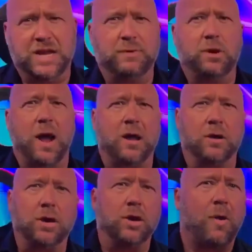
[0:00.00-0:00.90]
Stephen
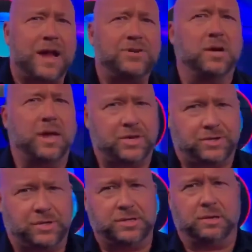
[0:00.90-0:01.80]
Crowder,
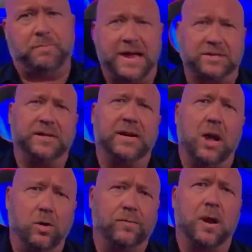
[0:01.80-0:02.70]
congratulations on passing
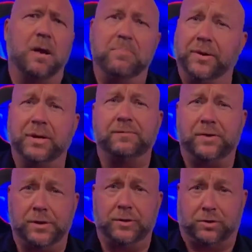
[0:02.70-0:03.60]
over 1 billion
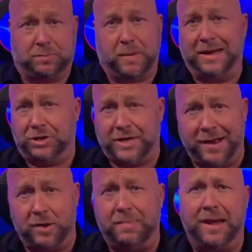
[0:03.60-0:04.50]
views despite
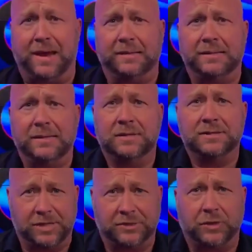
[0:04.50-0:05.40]
shadow banning,
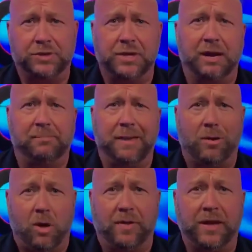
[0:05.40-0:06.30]
censorship,
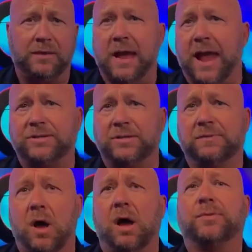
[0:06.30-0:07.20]
and all the attacks you've
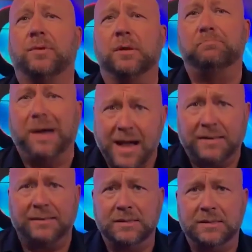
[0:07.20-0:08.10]
gone through.
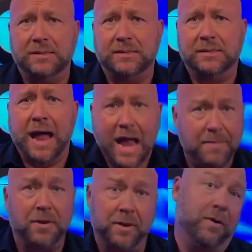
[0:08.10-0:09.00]
But I
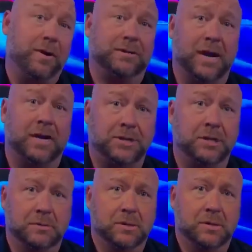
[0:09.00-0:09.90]
am here to criticize you.